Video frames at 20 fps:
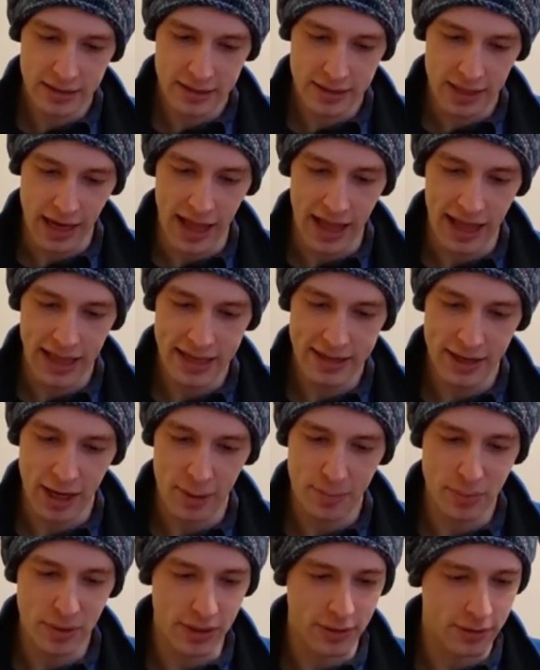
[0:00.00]
Tied
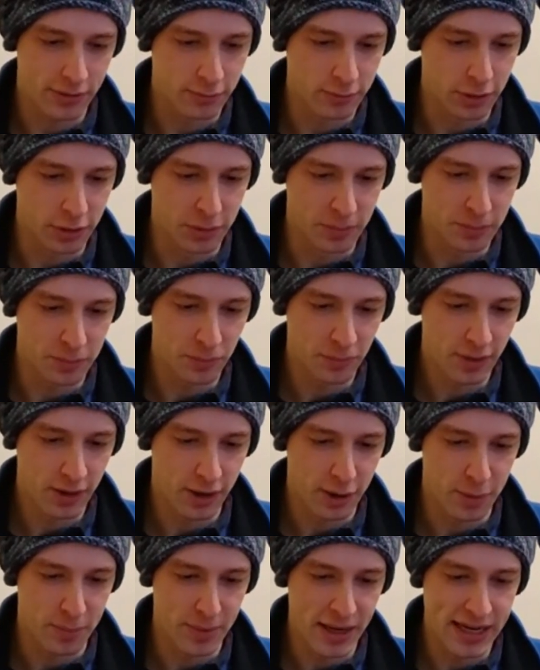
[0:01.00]
up in the room
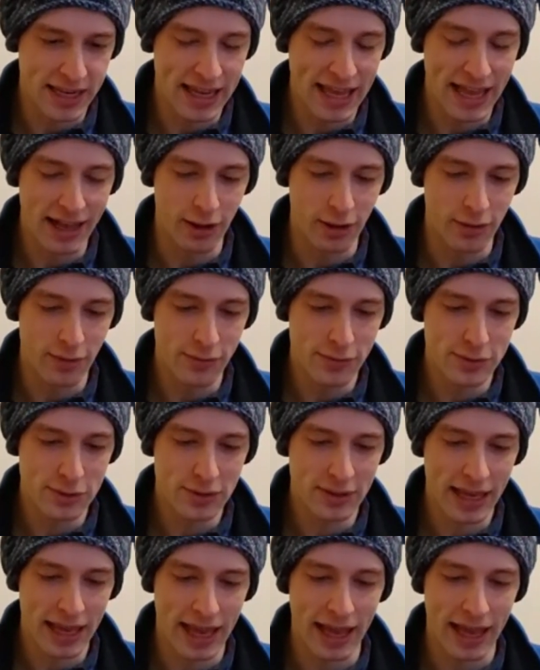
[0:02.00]
are many elves,